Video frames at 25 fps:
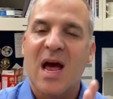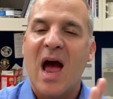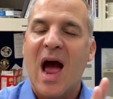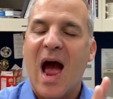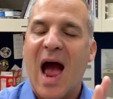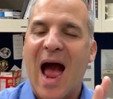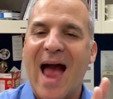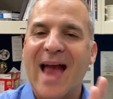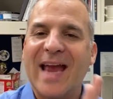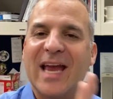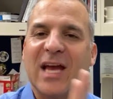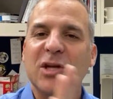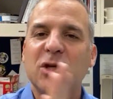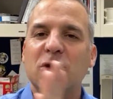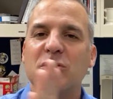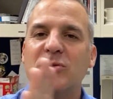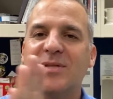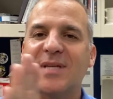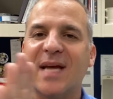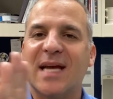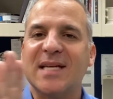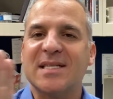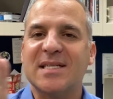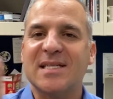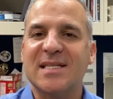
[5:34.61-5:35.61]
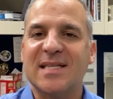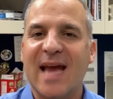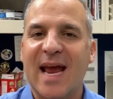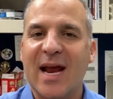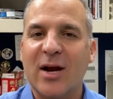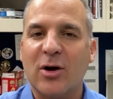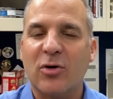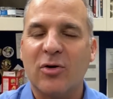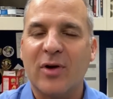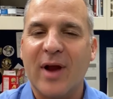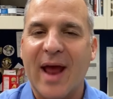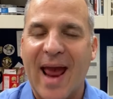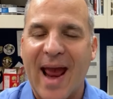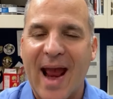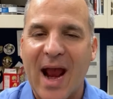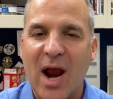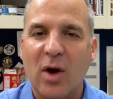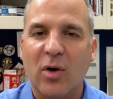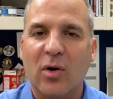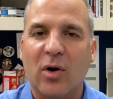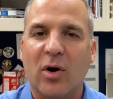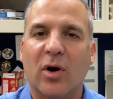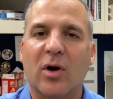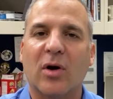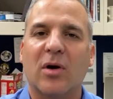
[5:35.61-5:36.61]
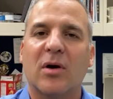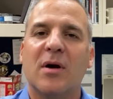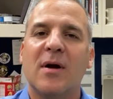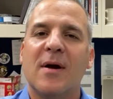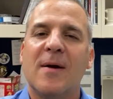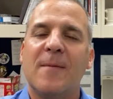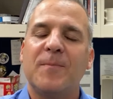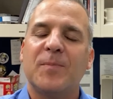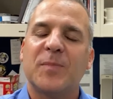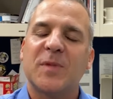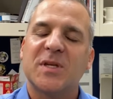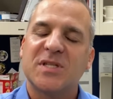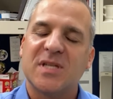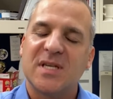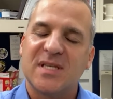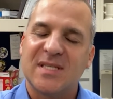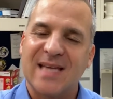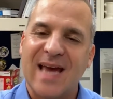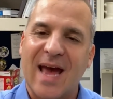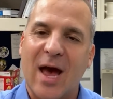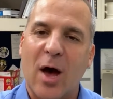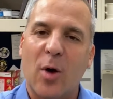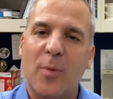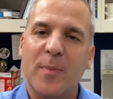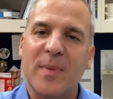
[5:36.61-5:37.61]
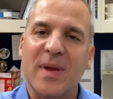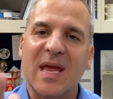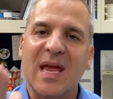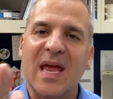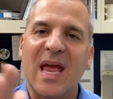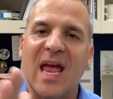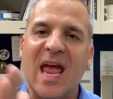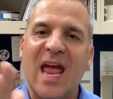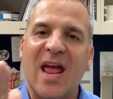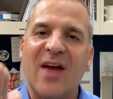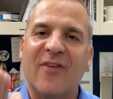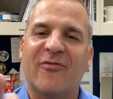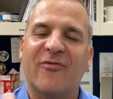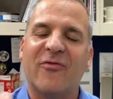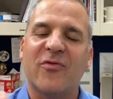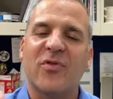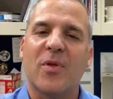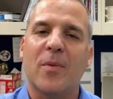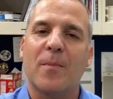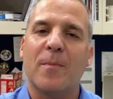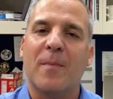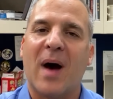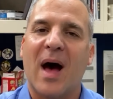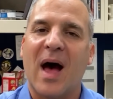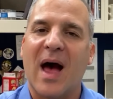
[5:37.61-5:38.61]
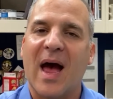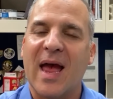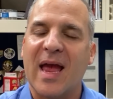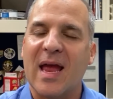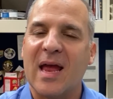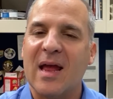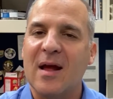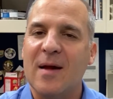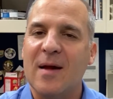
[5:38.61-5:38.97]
I can use that standard error to tell me if my